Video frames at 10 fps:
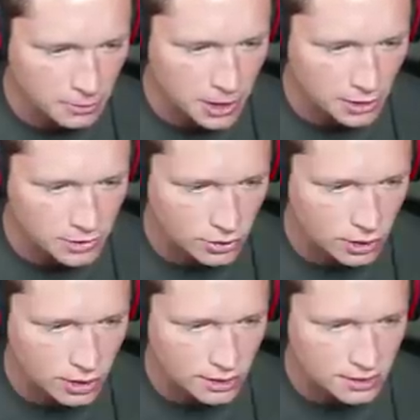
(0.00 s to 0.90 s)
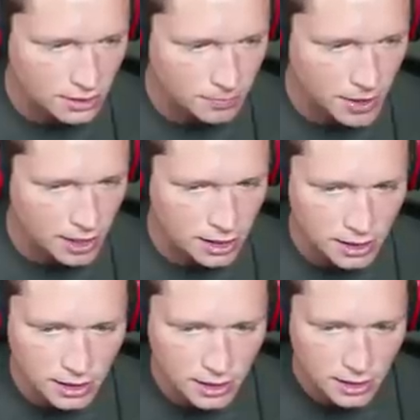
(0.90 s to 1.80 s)
We also could get something
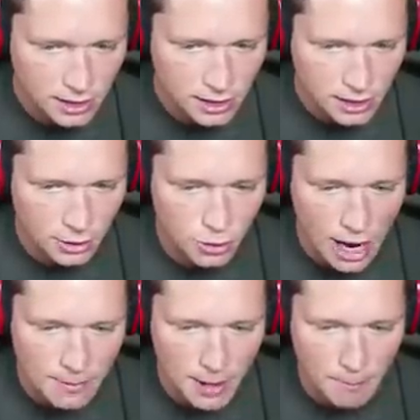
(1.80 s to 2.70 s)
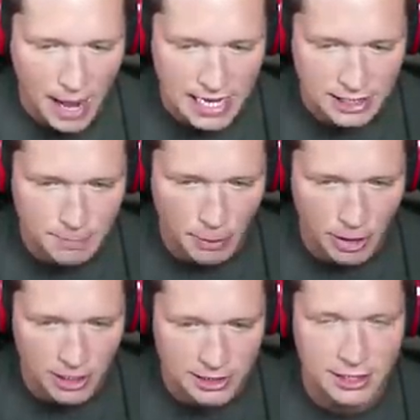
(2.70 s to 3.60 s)
grabbing a
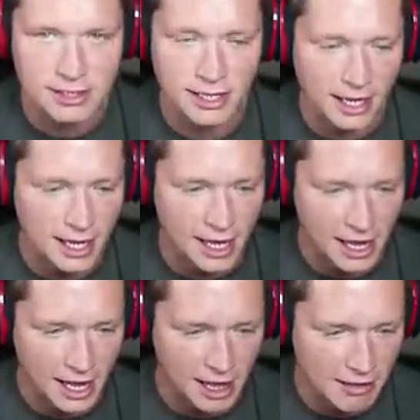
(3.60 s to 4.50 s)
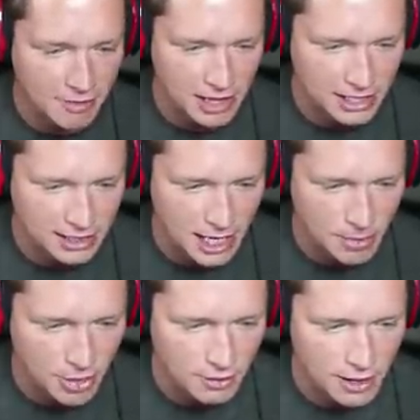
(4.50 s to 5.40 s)
basketball like this, like a heavenly
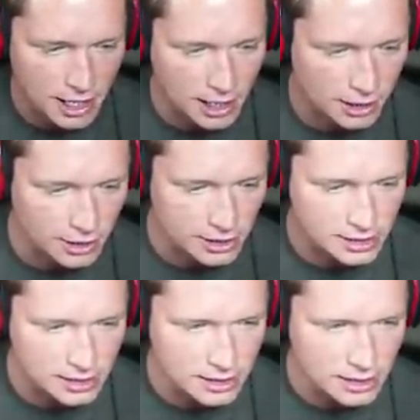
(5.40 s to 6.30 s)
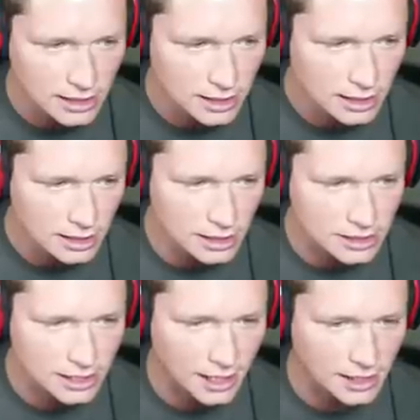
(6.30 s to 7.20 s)
type thing that kind of looks
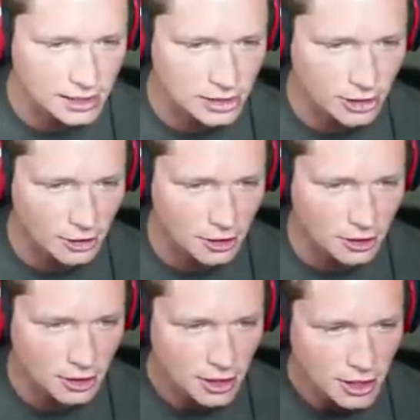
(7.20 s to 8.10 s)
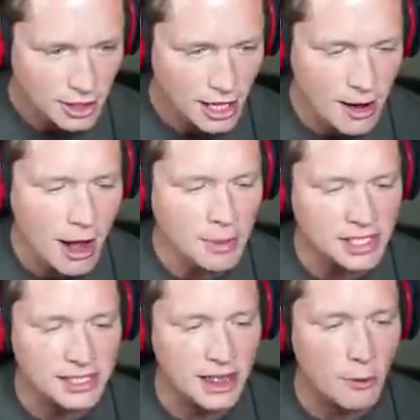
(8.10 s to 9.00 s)
like a starter. I'm gonna
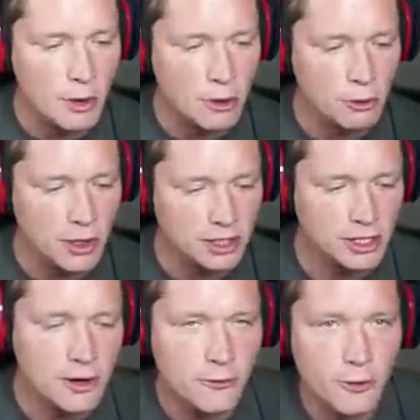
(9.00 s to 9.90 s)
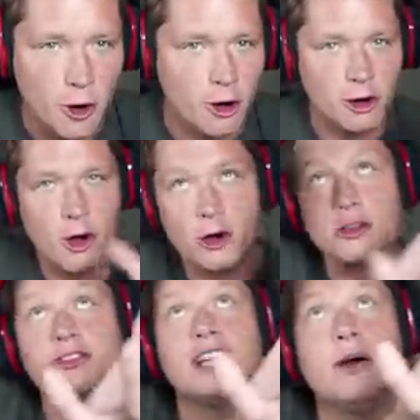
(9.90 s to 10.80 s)
say that we were reaching for our
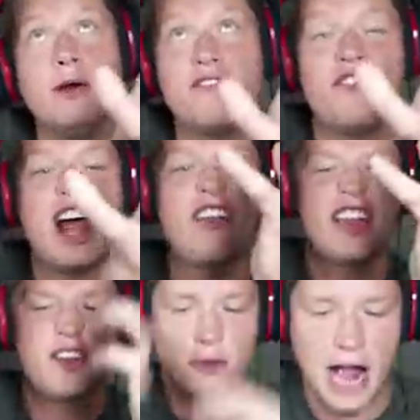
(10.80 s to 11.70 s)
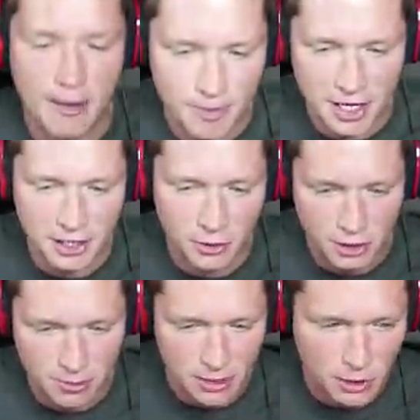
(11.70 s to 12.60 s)
goals and we finally grabbed it. You know what I
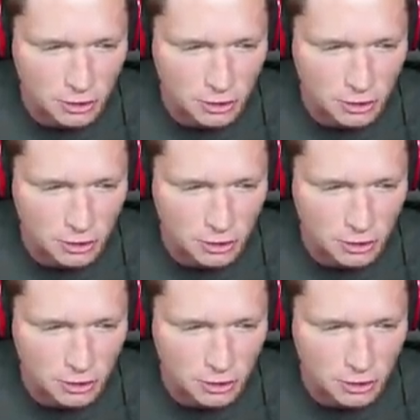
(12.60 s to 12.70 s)
mean?